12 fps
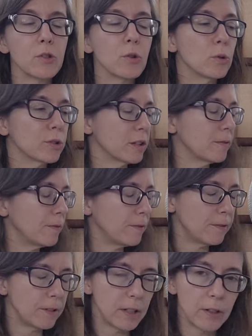told
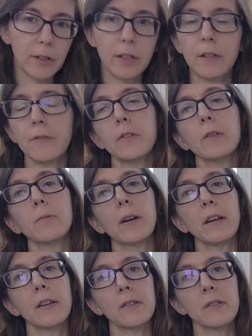in very different
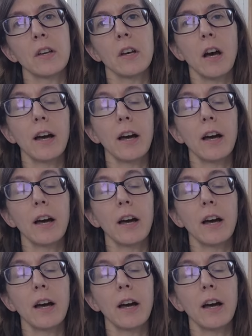ways,